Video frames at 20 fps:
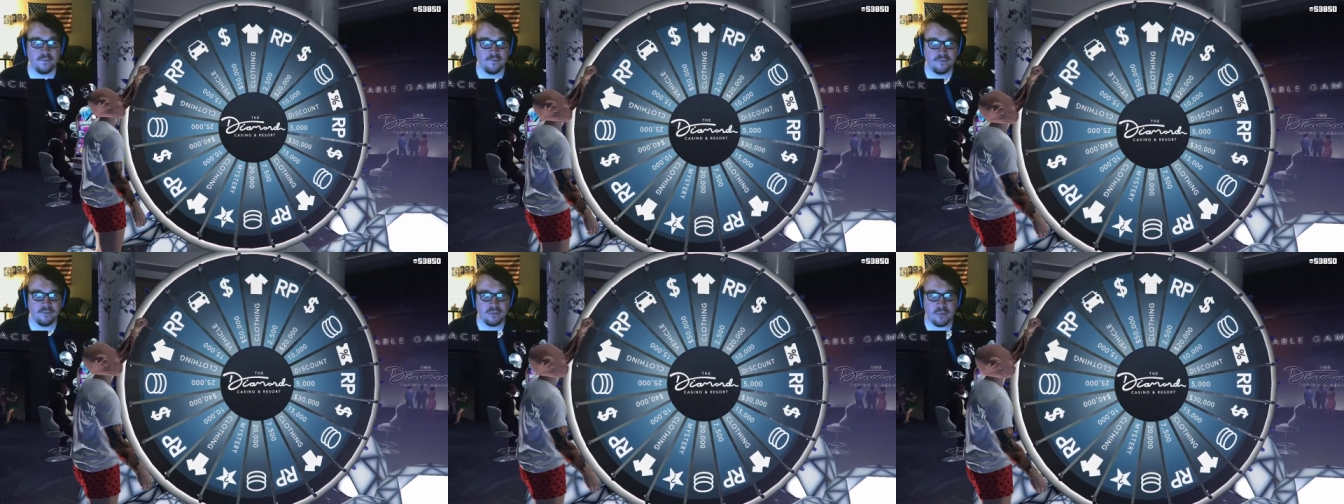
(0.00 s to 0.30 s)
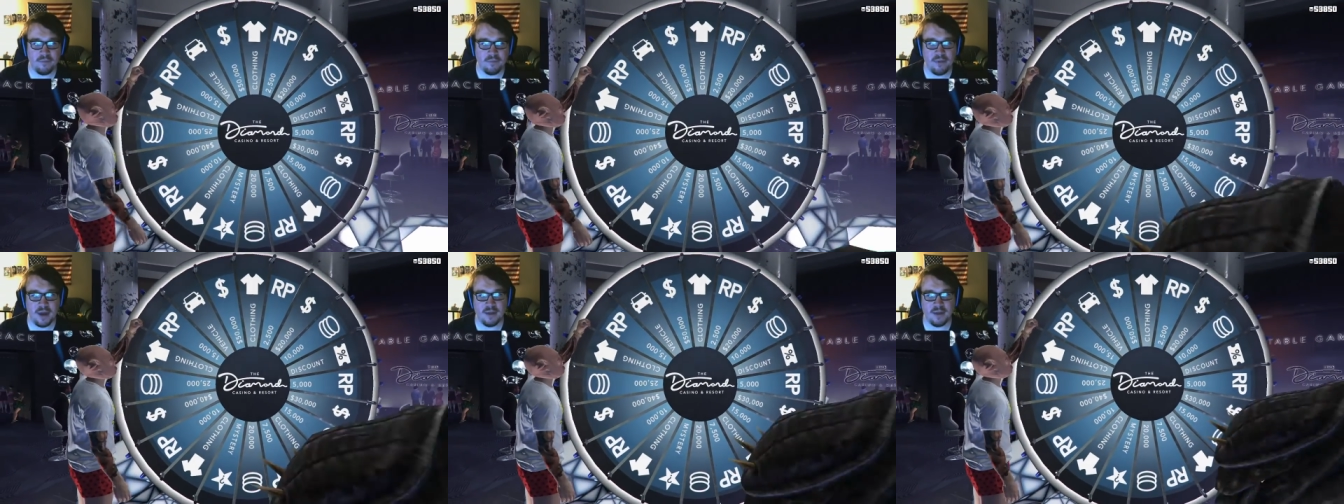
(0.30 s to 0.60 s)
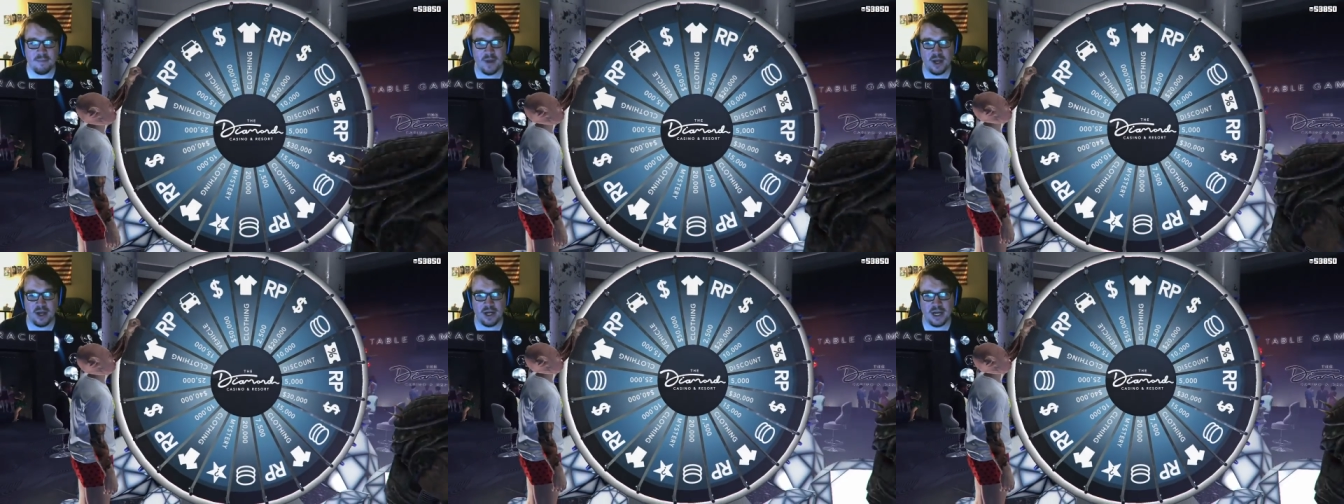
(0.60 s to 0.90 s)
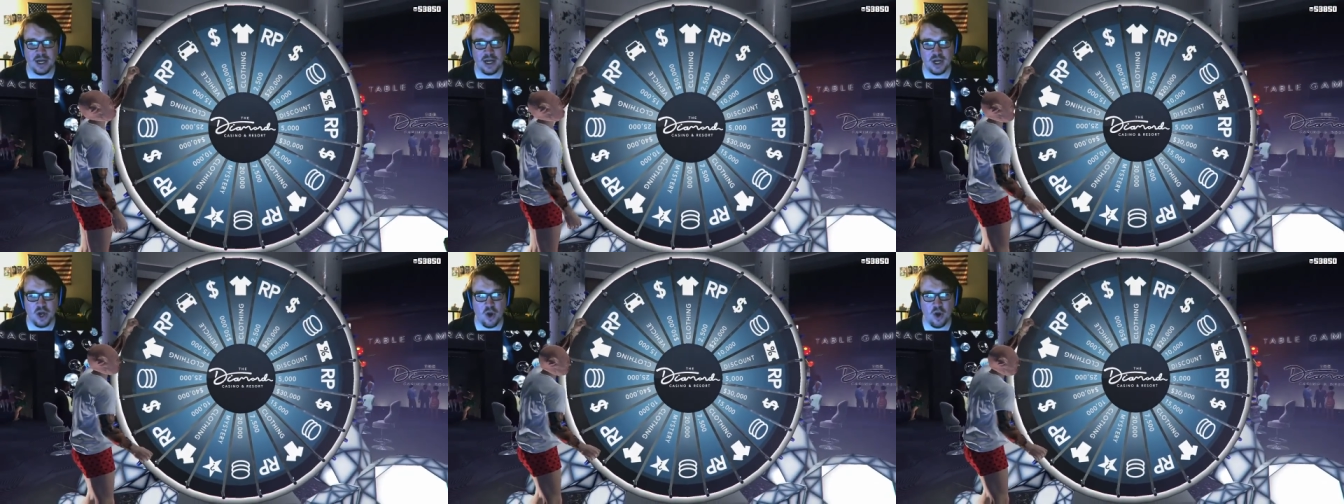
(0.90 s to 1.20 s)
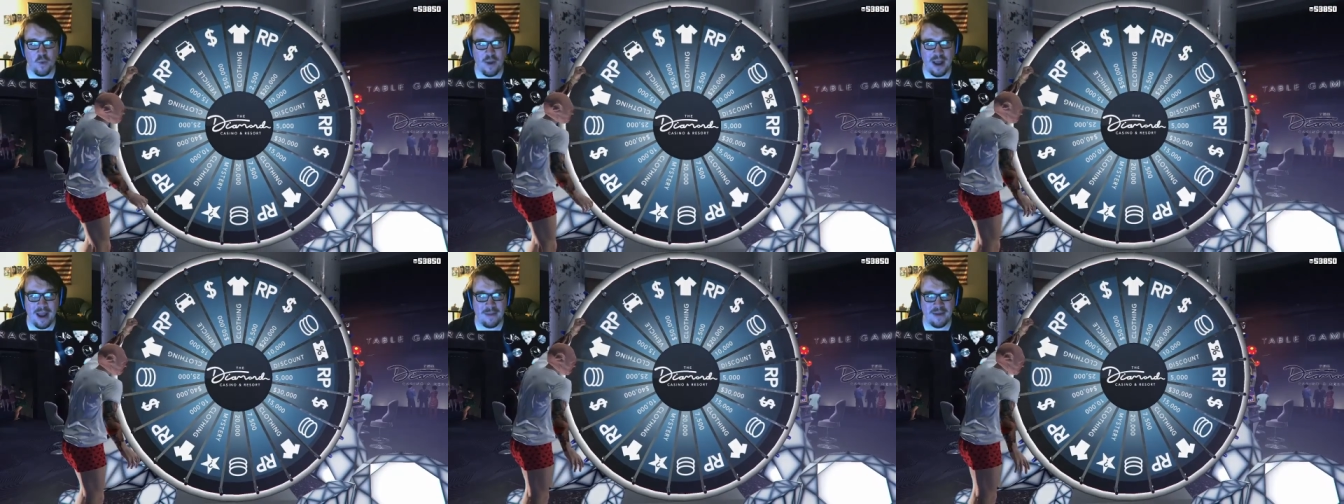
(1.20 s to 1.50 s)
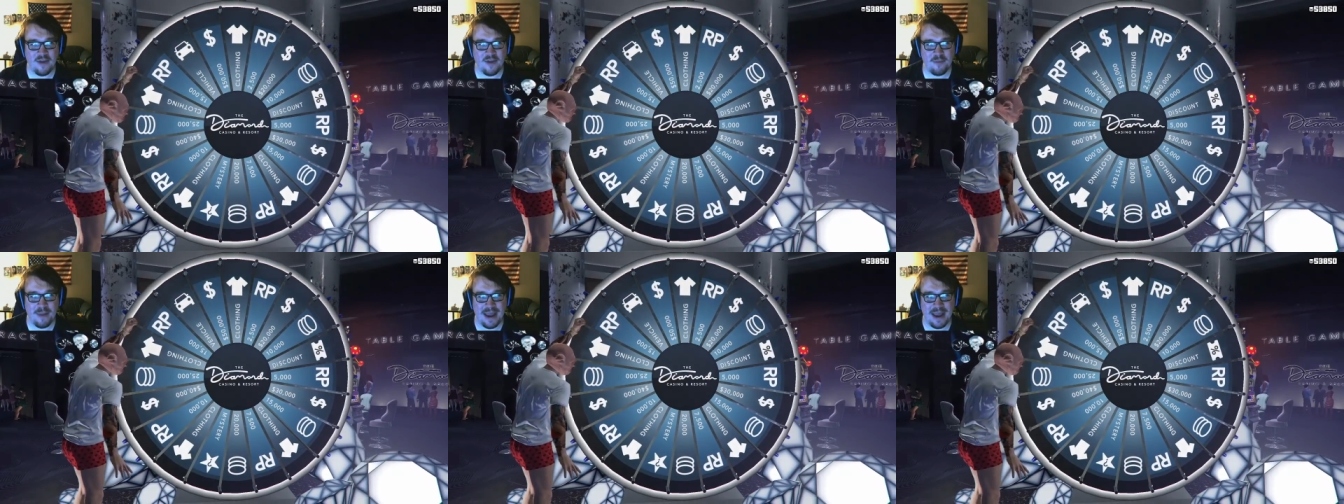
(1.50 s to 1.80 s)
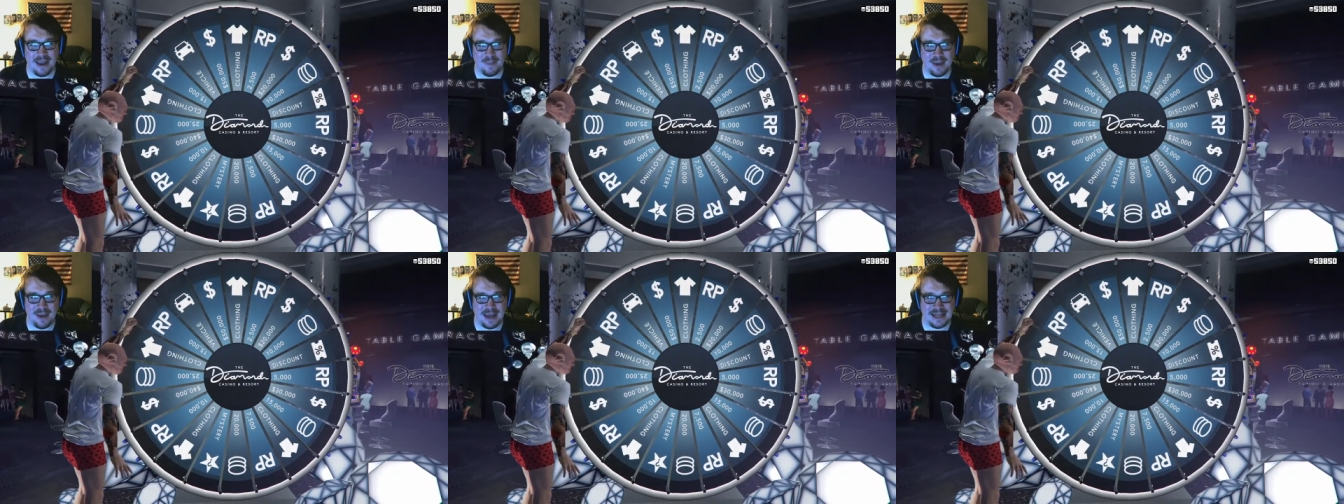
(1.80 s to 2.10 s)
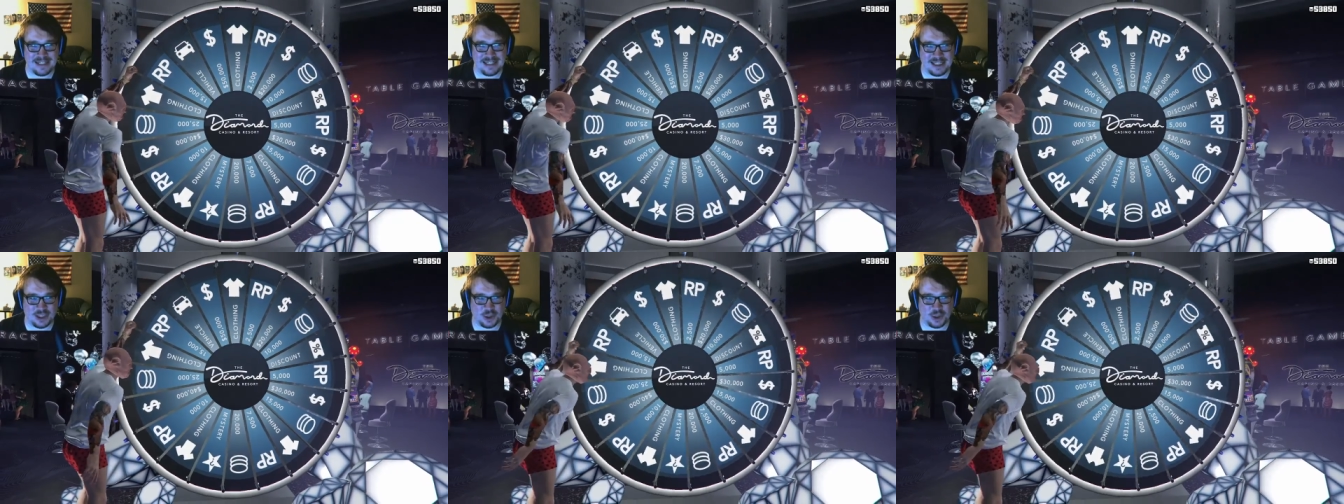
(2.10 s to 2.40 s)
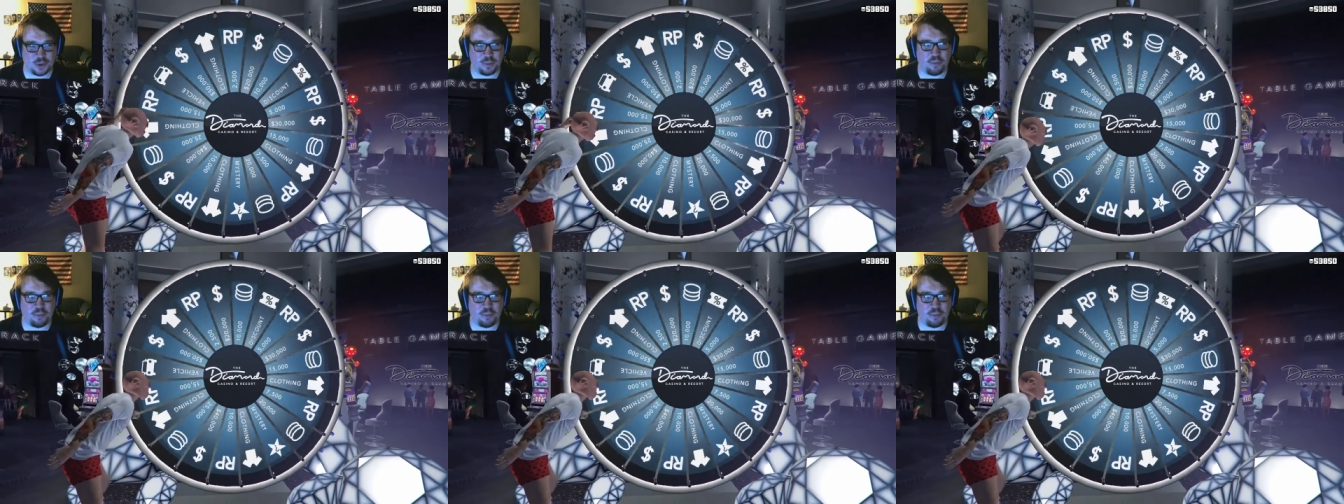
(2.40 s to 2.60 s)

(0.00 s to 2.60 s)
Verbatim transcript: Big money, no whammies, babies!